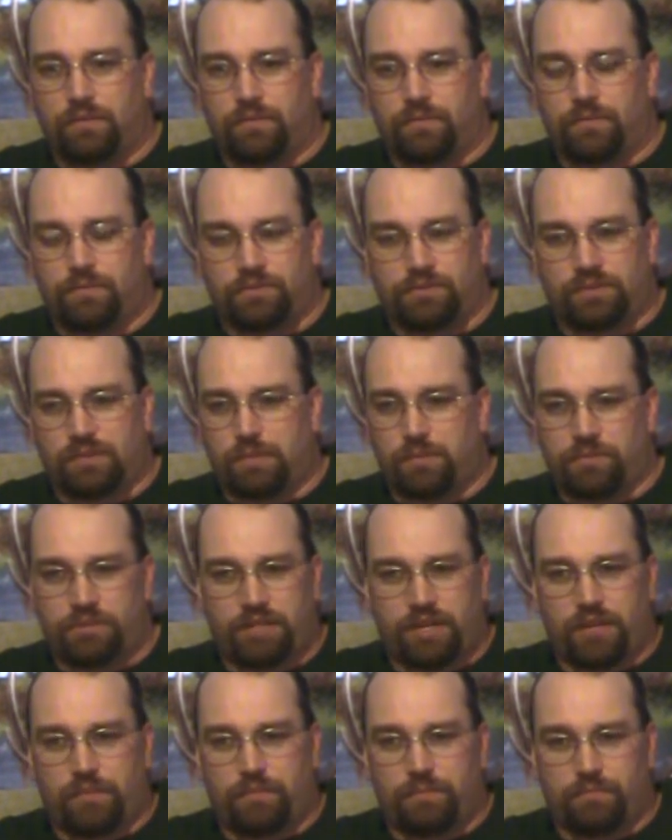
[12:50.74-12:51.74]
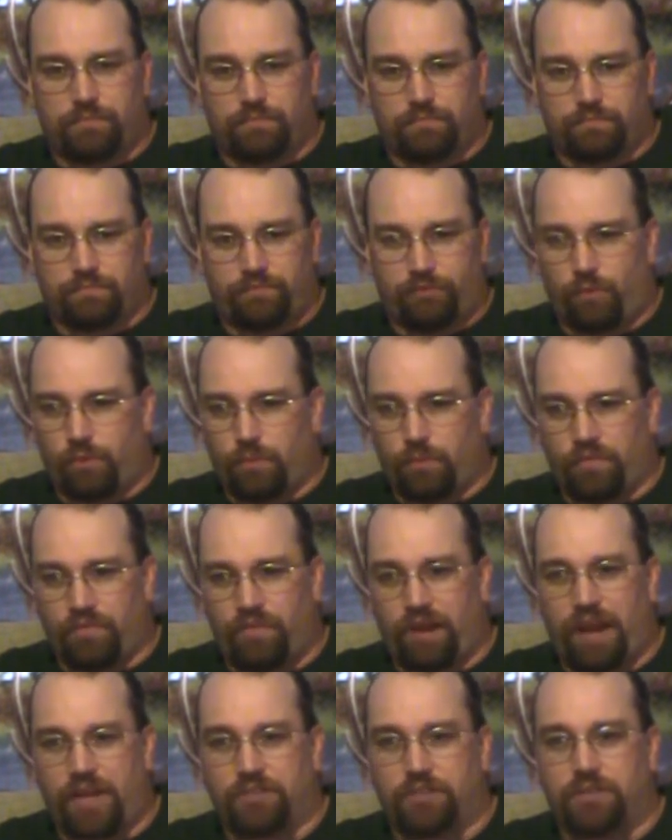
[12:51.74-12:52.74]
some shape, form, or
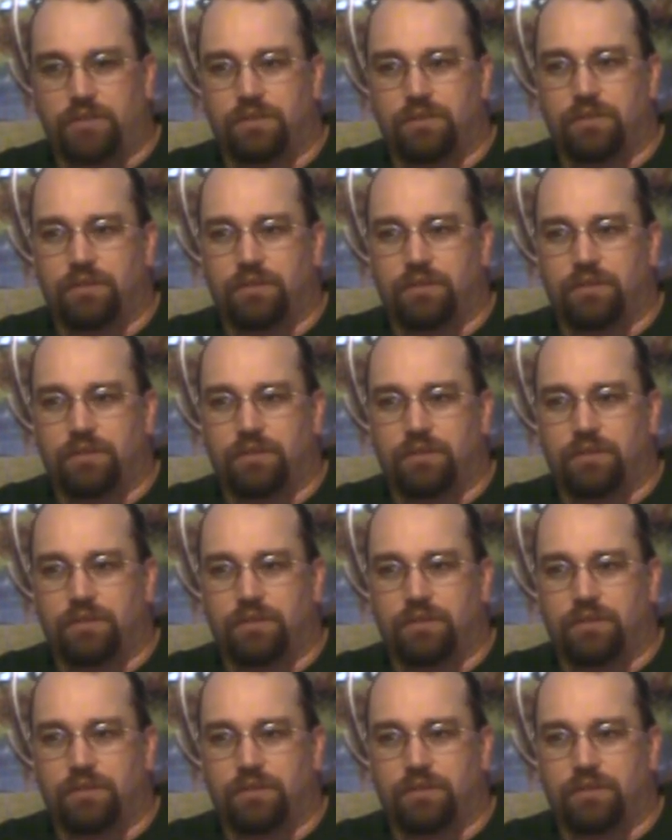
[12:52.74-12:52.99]
fashion.